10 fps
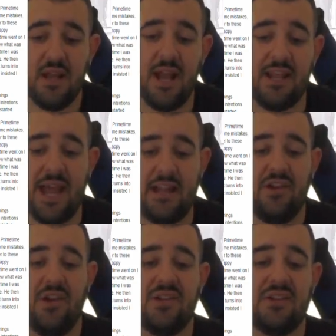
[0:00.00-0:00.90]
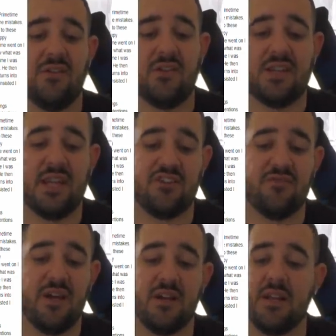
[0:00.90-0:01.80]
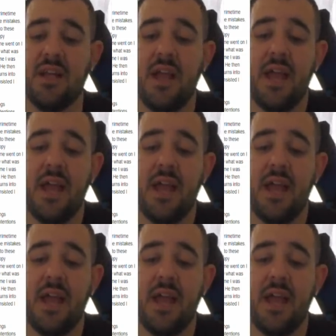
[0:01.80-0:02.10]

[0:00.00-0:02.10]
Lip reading: and that turns into your sexuality.